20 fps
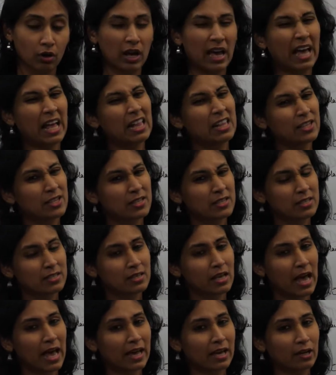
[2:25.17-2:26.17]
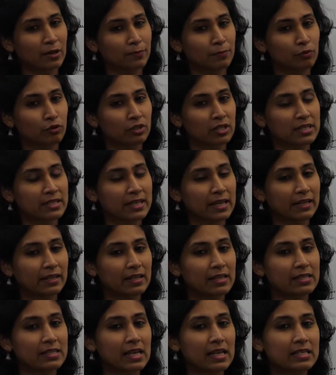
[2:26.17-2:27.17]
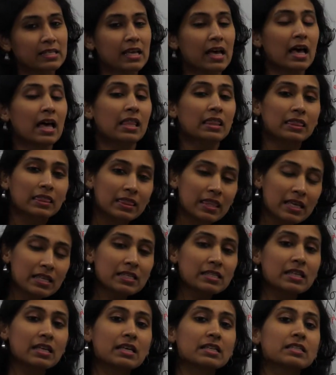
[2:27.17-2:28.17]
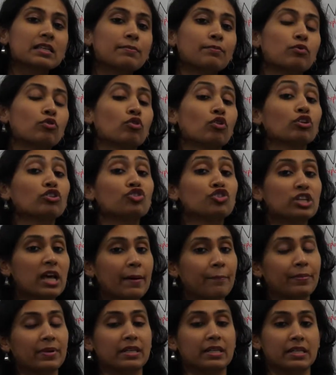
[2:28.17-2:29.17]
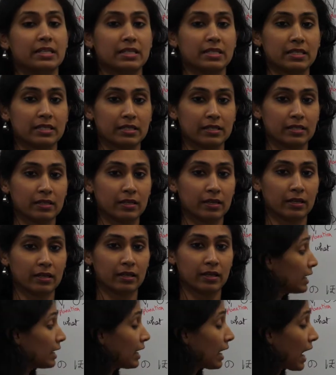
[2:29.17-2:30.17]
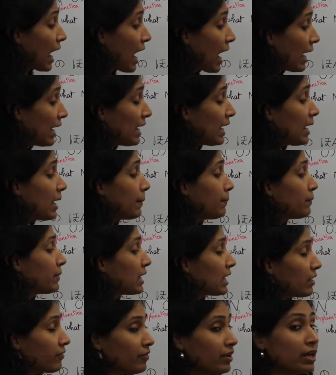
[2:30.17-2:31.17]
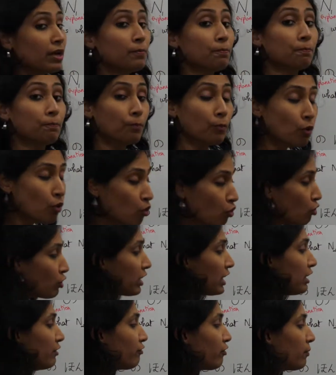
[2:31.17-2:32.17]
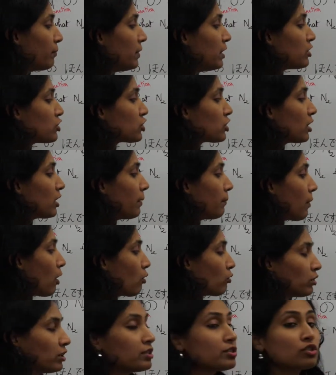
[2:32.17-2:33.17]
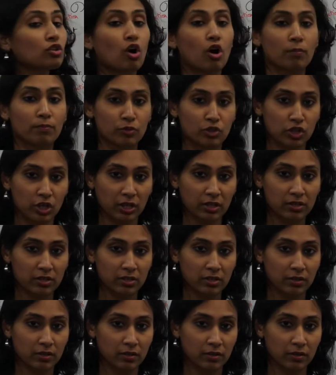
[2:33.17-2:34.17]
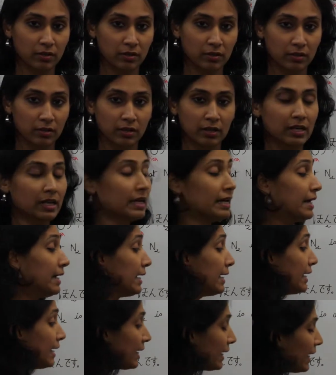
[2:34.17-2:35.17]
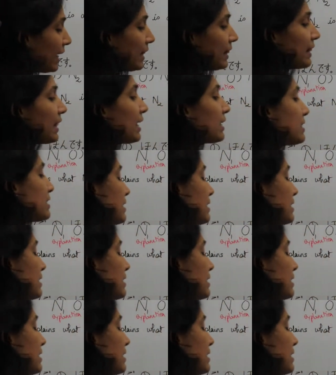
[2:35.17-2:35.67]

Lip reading: else I could put the sentence as this is a book on Japanese. I am giving more information about this object. In that